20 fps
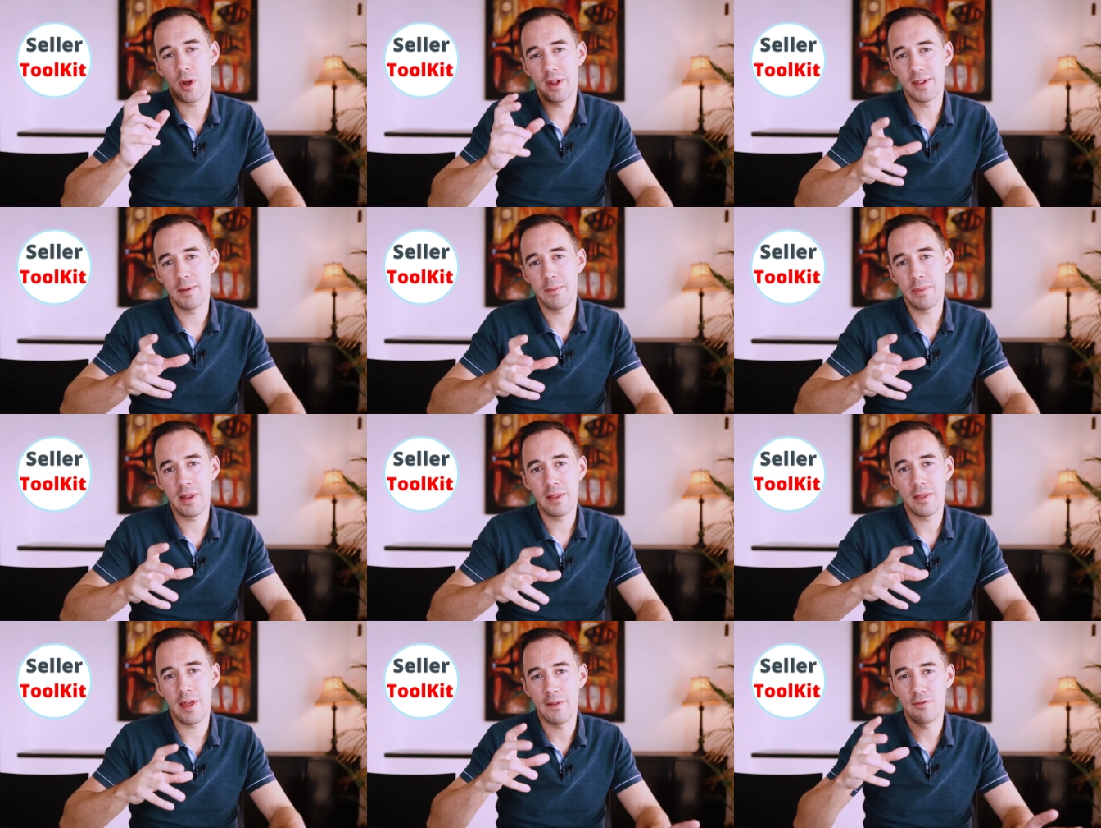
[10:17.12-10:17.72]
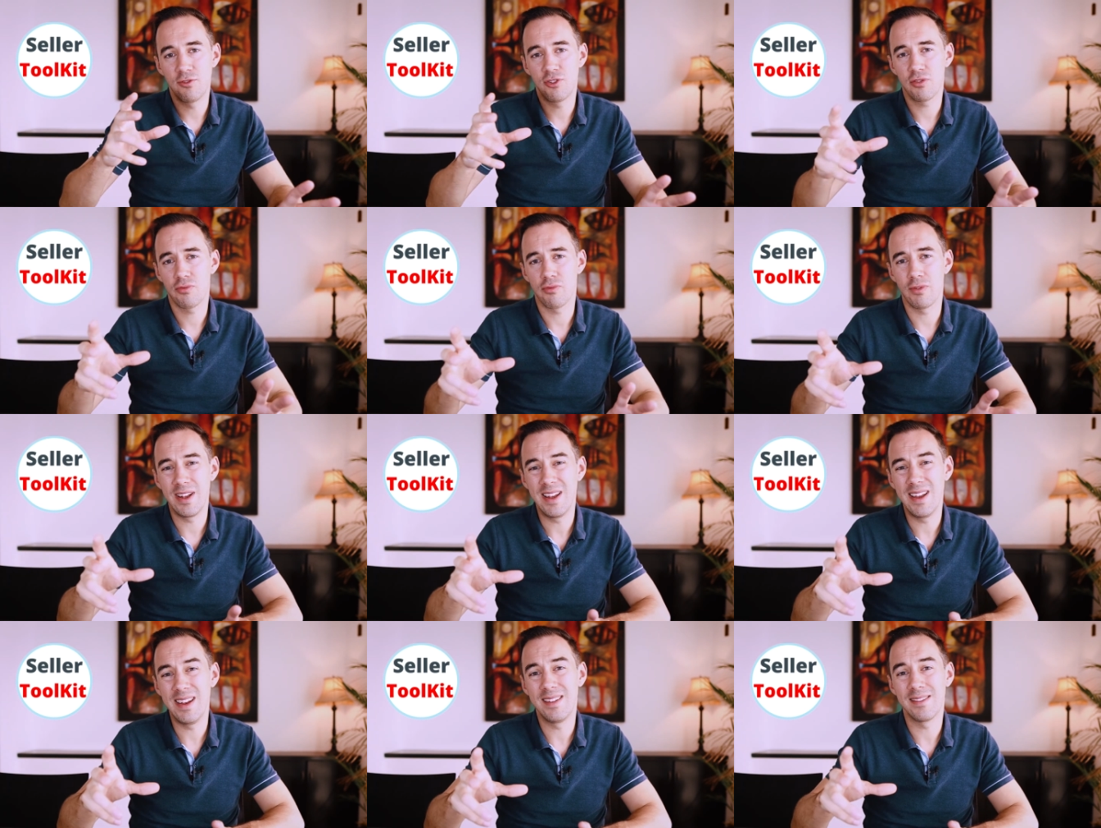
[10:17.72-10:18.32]
Quite simply, they've just
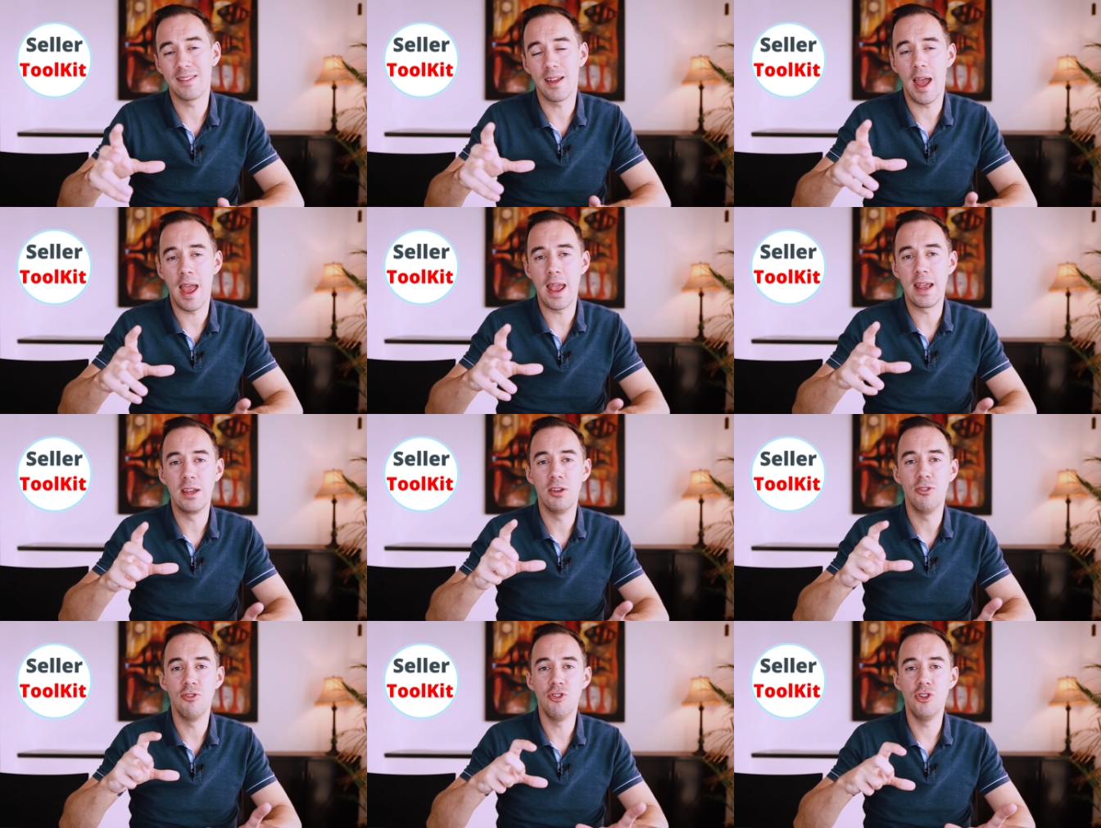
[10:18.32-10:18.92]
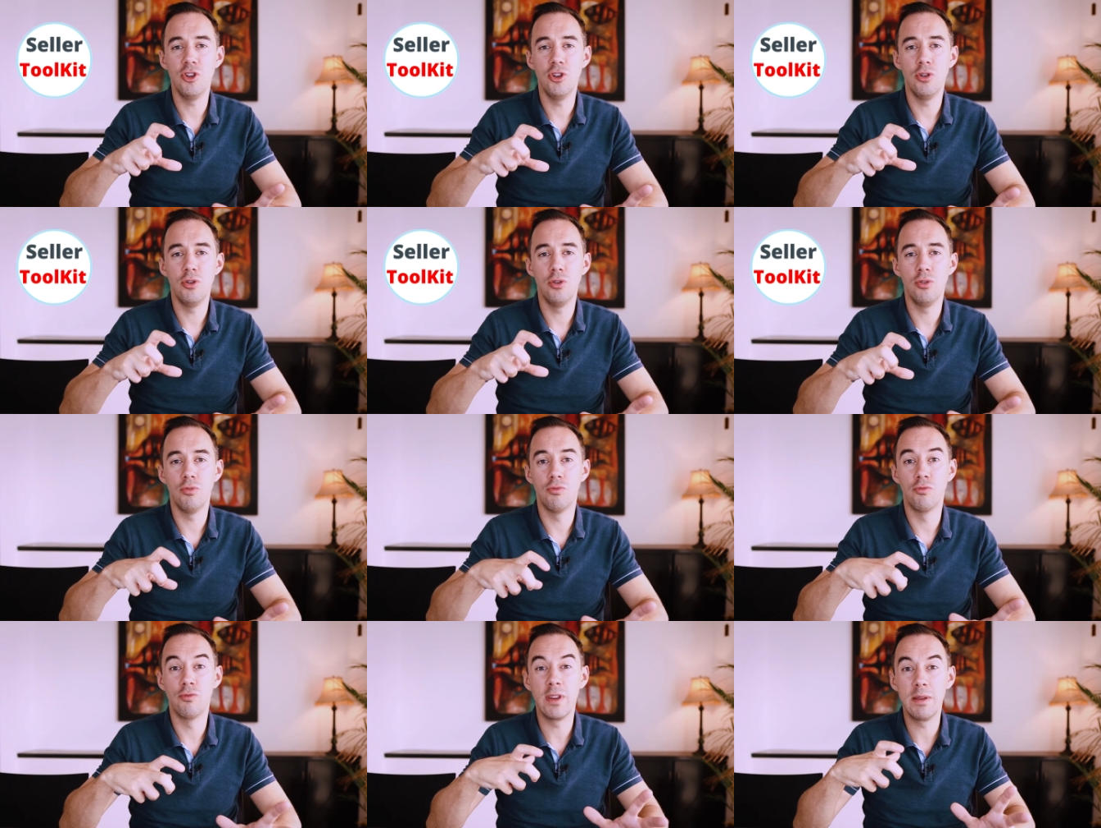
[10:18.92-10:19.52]
released a
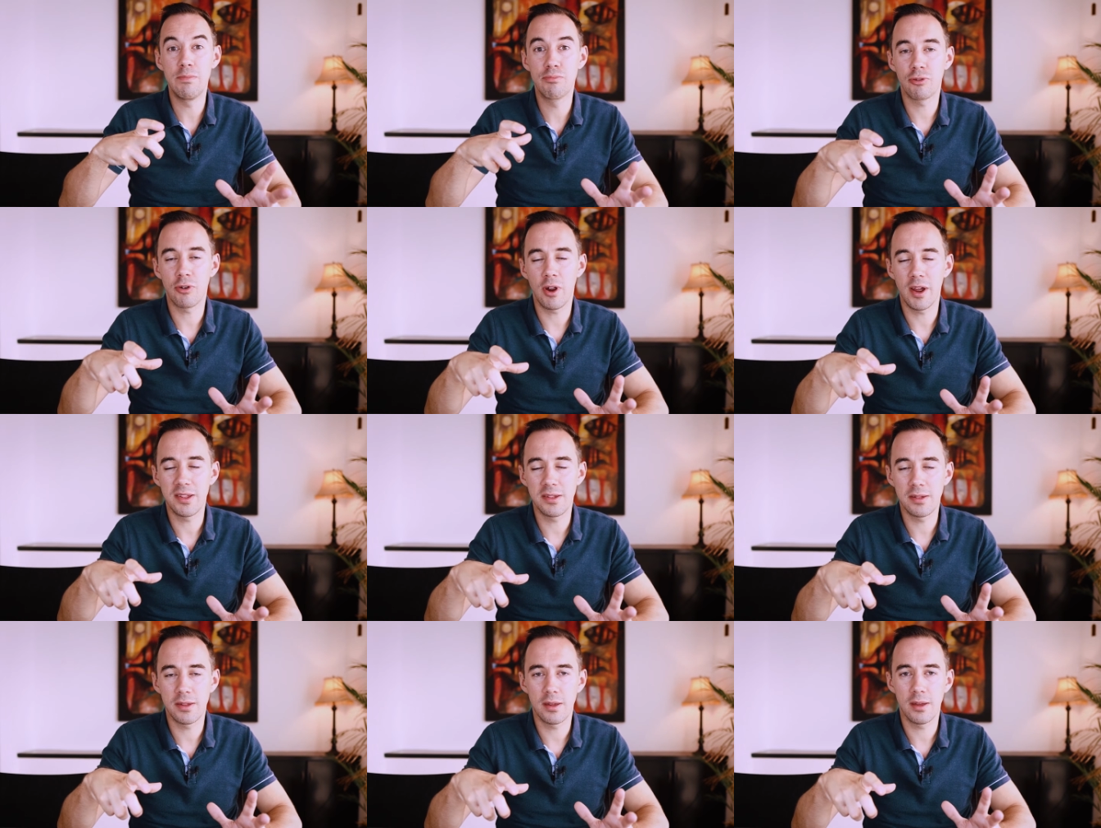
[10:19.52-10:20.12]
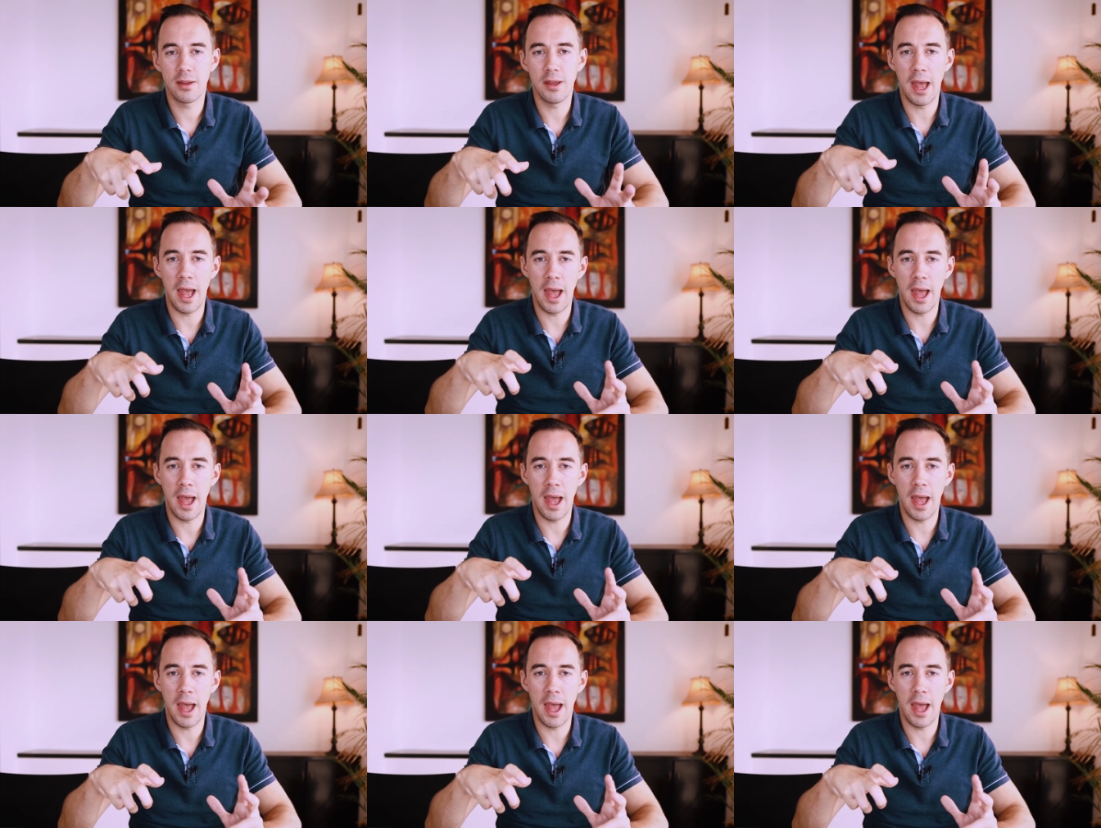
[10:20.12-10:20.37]
new repricer,